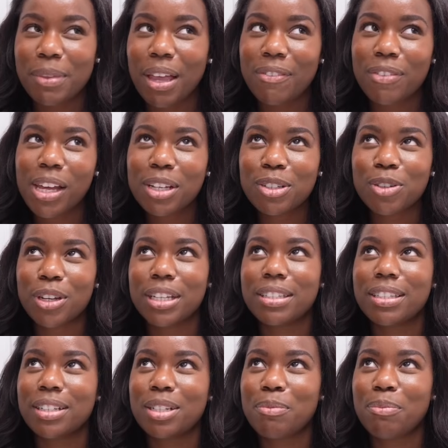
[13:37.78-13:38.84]
I feel like Drake is
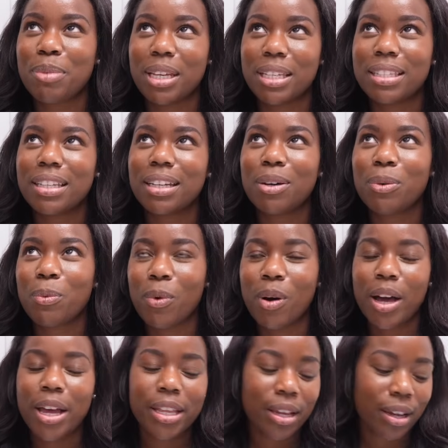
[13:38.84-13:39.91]
such a basic
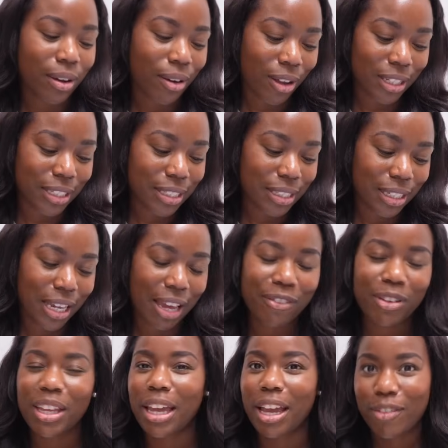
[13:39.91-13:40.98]
one, honestly. I
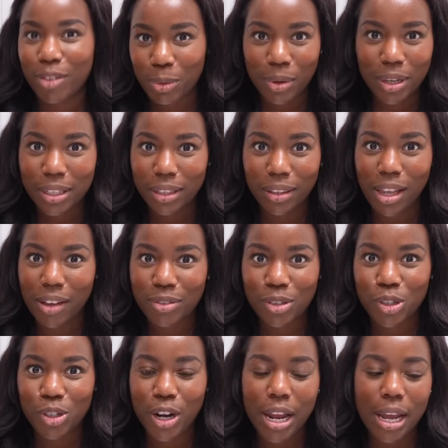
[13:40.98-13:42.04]
feel like everyone
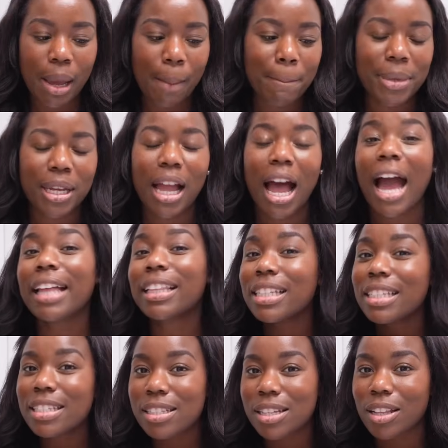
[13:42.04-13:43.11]
loves Drake, but I
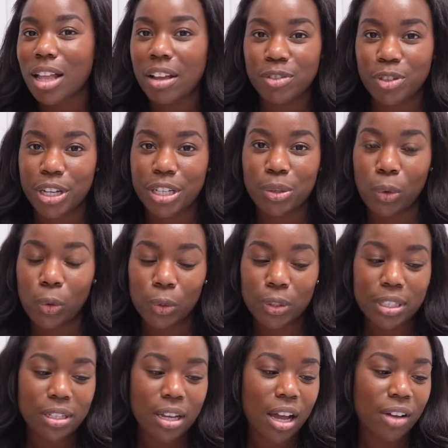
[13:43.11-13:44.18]
listen to a lot of Drake's old
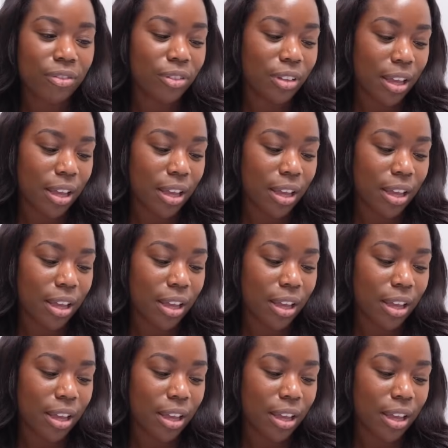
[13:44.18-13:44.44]
stuff.